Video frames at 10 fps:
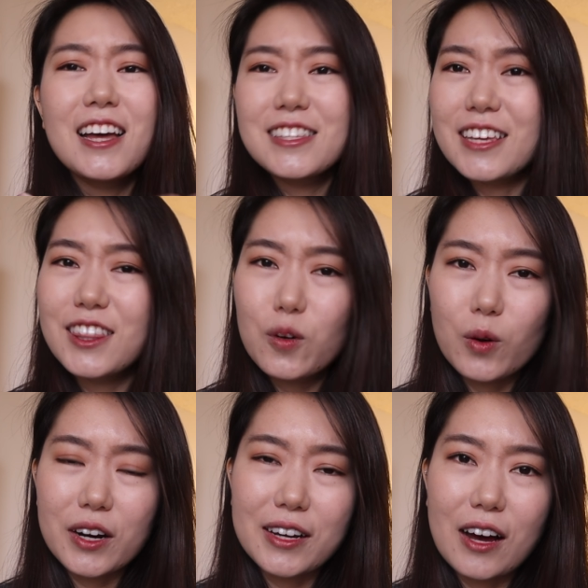did the
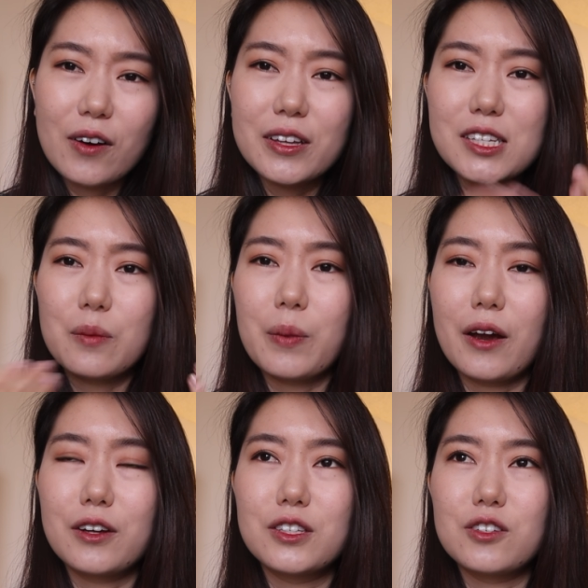workout as
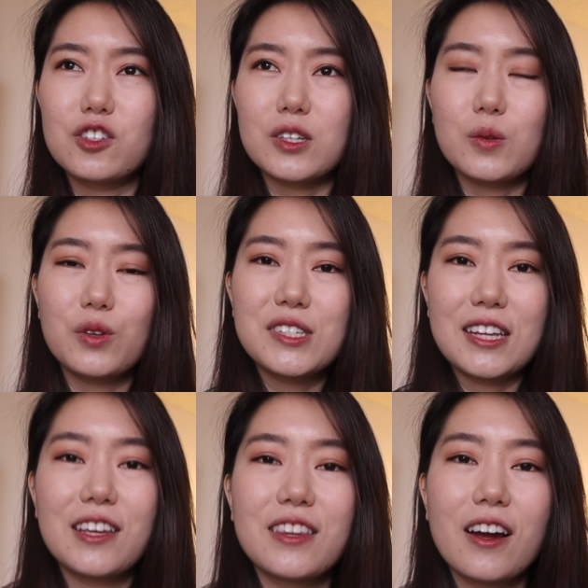compared to just
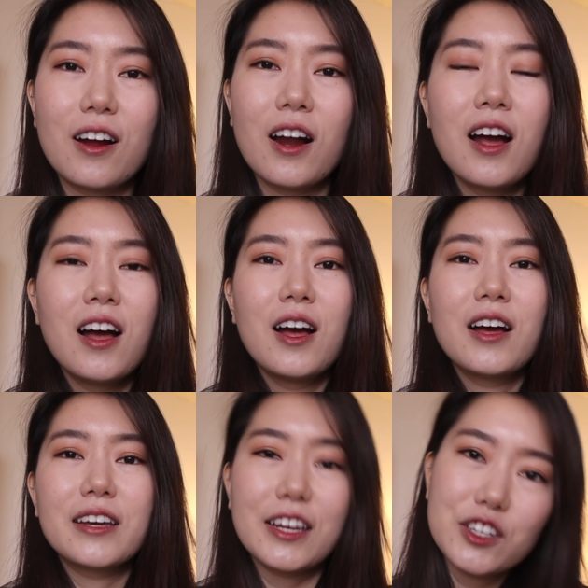sitting there
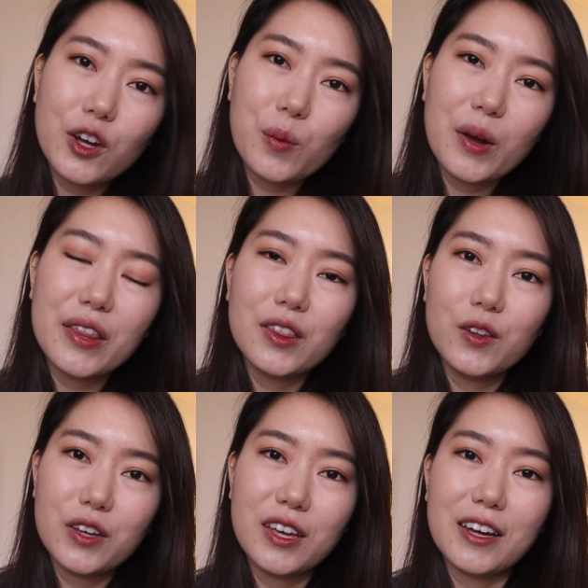catching your breath,
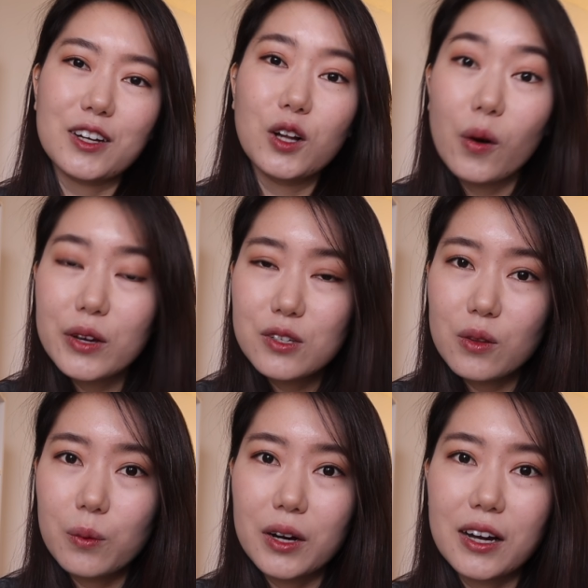looking at Chloe do
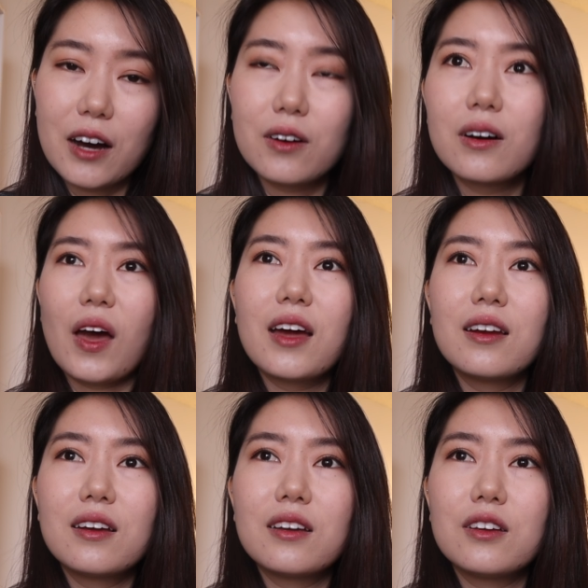the workout,
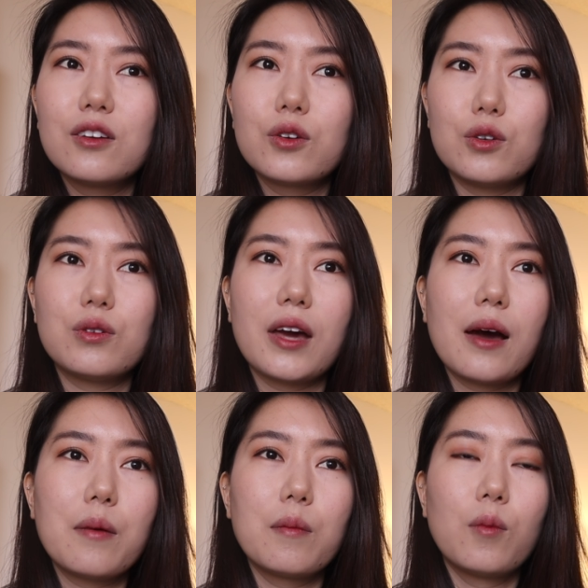then you know you
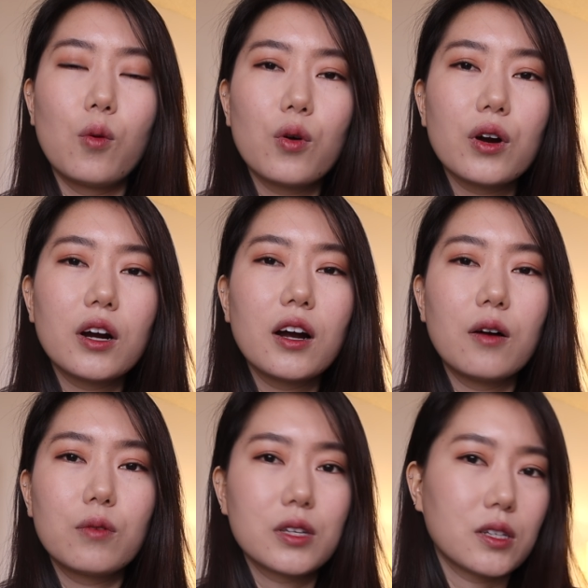get more
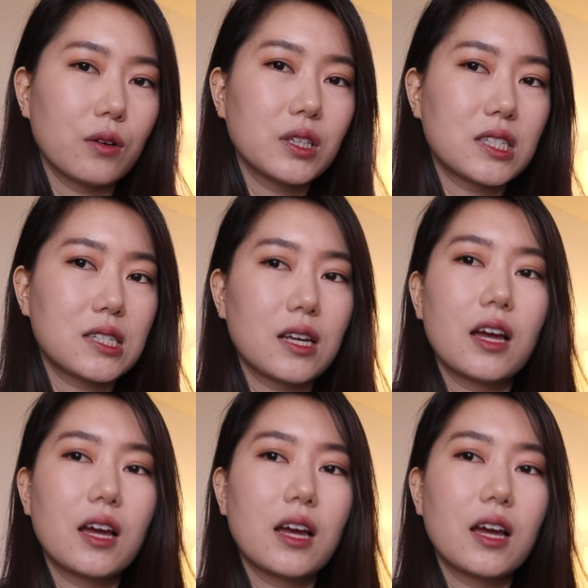results